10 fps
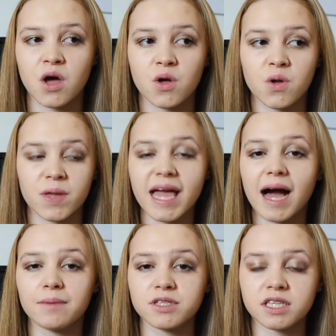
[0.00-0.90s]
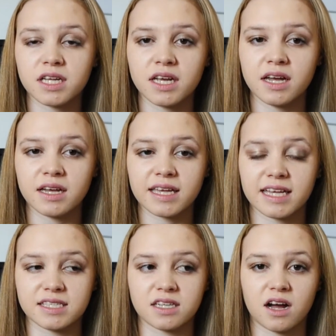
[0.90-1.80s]
yeah, I'm just gonna
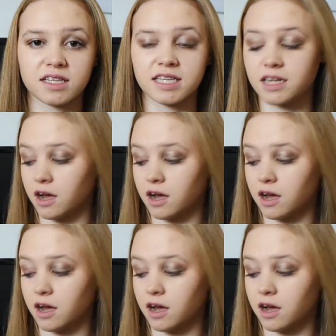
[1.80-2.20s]
get started.